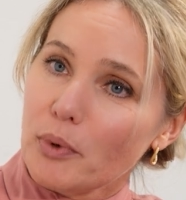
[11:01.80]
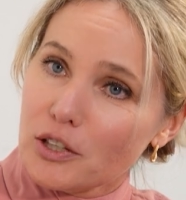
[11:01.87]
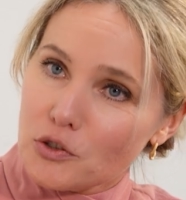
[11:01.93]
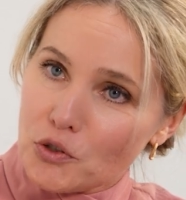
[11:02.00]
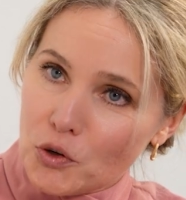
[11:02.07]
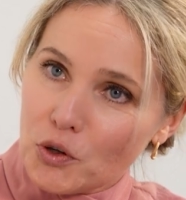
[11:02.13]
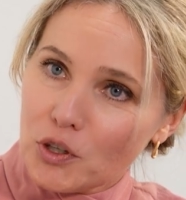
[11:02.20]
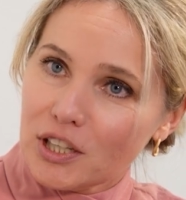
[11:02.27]
by
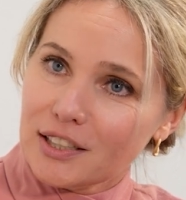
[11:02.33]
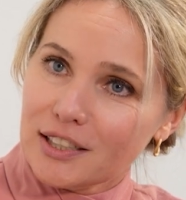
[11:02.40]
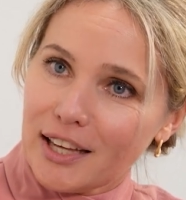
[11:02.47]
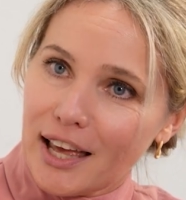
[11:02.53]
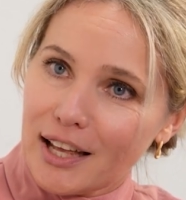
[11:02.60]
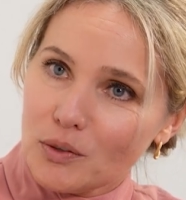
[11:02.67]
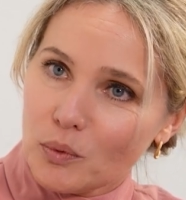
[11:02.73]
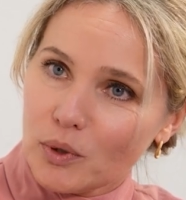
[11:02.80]
turning the
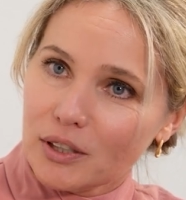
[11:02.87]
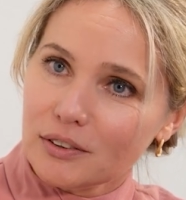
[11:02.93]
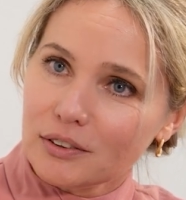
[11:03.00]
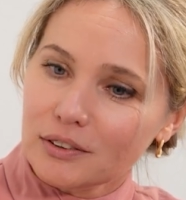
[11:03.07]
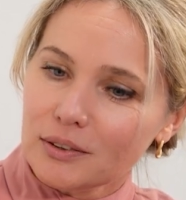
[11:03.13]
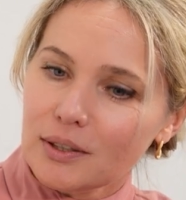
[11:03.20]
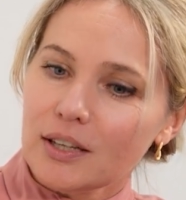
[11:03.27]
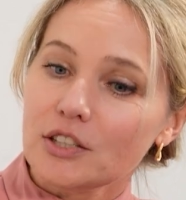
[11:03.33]
hand
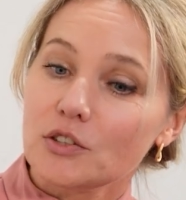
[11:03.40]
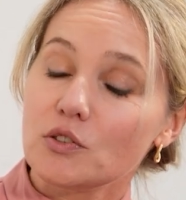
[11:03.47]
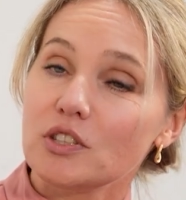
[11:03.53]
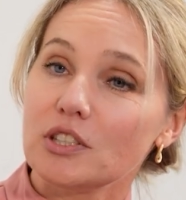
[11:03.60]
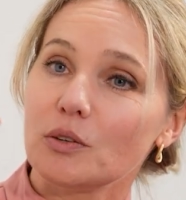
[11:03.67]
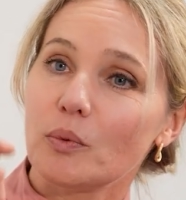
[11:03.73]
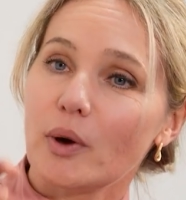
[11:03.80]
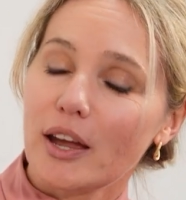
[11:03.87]
wheel. You
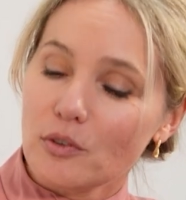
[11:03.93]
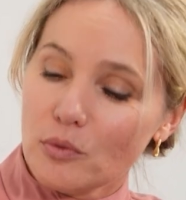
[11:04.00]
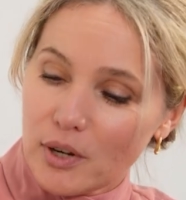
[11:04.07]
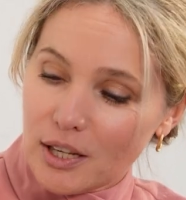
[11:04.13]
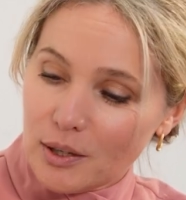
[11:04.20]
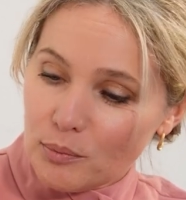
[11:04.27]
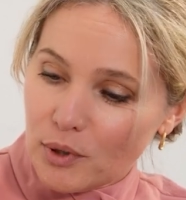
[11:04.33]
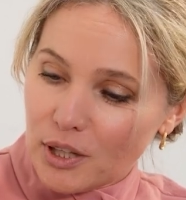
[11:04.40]
see the white
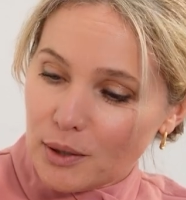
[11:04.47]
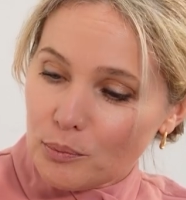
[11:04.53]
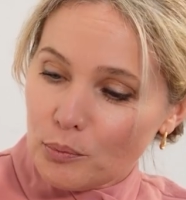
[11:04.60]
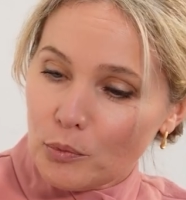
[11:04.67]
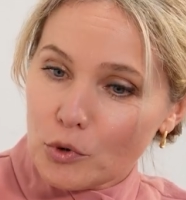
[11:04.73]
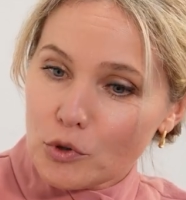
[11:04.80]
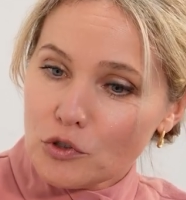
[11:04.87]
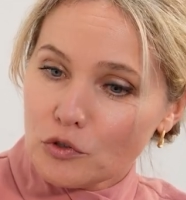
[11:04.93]
ring being
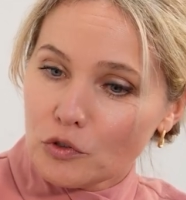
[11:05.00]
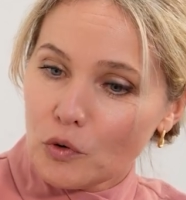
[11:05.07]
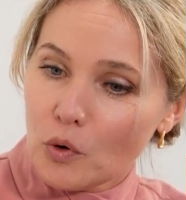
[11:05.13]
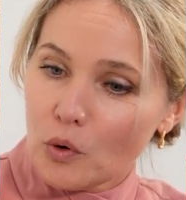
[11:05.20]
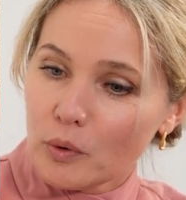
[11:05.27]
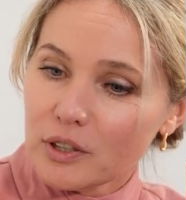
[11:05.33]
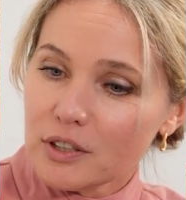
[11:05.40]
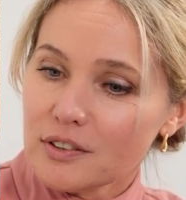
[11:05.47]
pushed
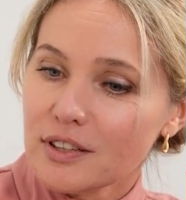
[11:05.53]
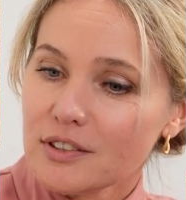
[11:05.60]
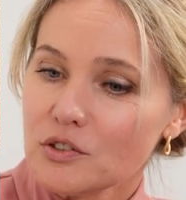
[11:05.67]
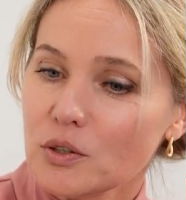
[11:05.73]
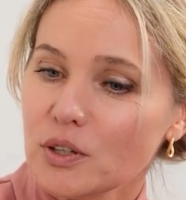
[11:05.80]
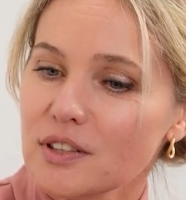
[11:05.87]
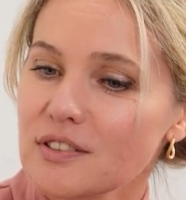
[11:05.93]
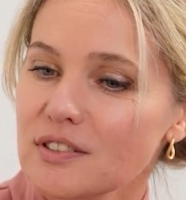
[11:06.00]
forward, as
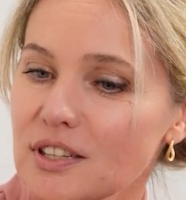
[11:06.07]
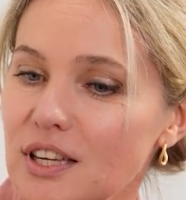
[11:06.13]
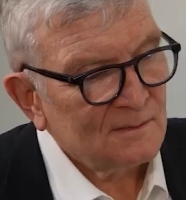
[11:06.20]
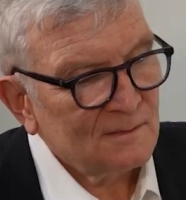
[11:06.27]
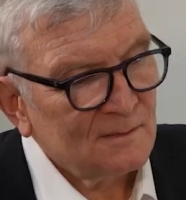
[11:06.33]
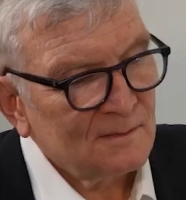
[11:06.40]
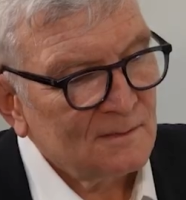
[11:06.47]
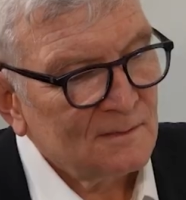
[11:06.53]
you can see
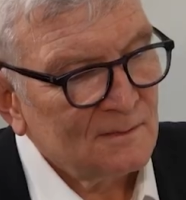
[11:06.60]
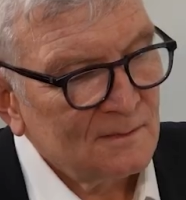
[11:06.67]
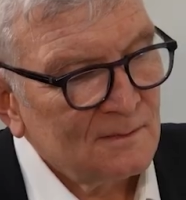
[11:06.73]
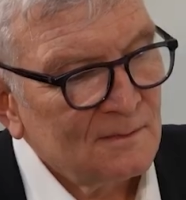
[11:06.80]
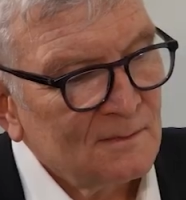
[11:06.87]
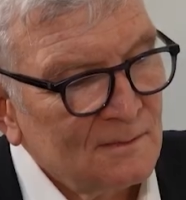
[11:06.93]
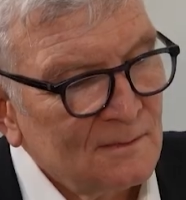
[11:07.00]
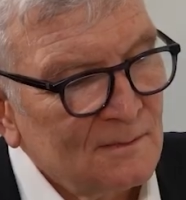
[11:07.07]
here.
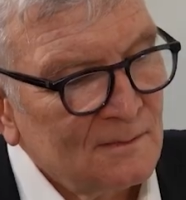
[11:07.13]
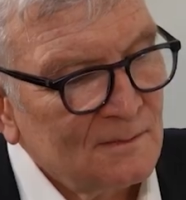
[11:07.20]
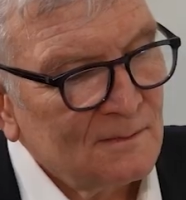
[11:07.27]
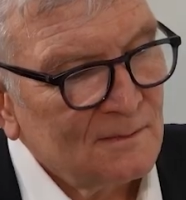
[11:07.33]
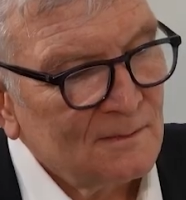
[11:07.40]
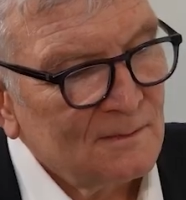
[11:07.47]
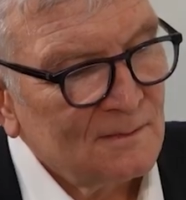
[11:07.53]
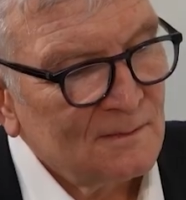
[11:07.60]

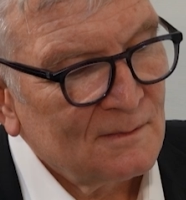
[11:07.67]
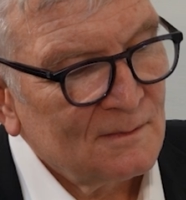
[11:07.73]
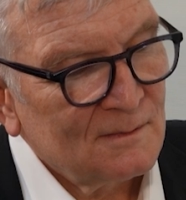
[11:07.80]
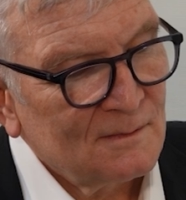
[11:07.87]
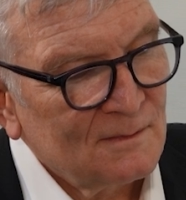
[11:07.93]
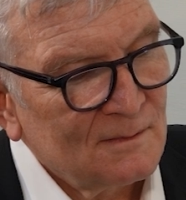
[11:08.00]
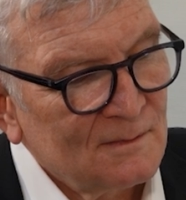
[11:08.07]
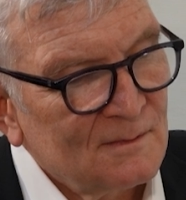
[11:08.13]
And
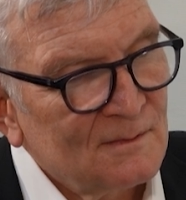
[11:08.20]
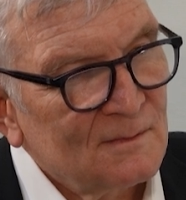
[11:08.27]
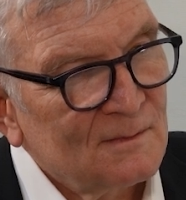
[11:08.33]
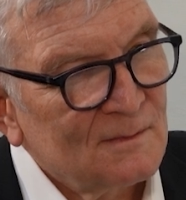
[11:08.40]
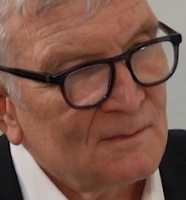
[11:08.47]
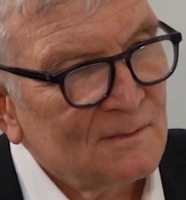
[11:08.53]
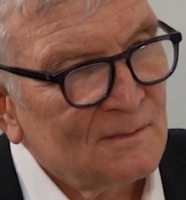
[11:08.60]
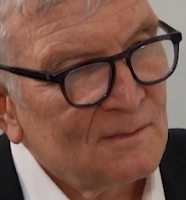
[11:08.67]
then you
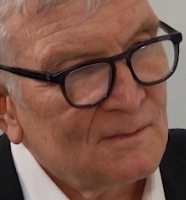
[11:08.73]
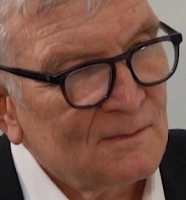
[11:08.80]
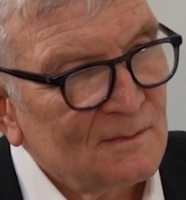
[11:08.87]
know the